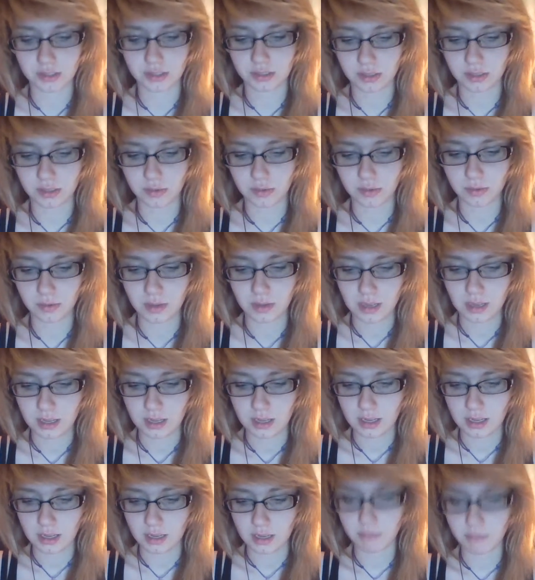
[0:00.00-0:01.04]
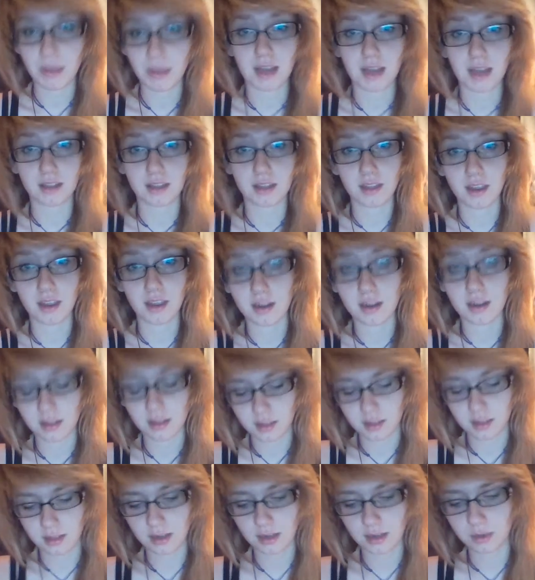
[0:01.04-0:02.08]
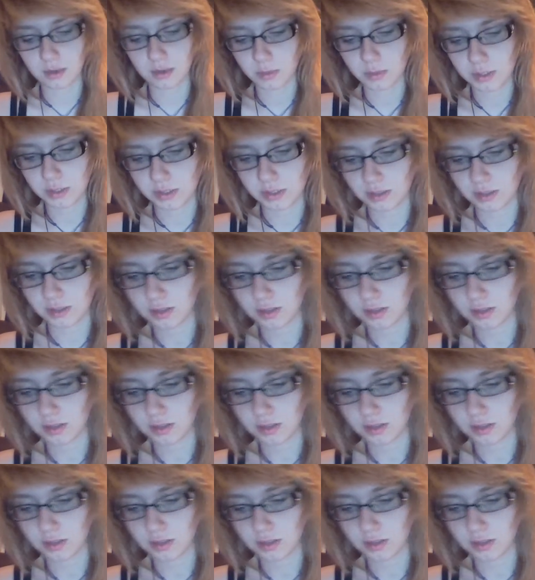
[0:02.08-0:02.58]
So back then there was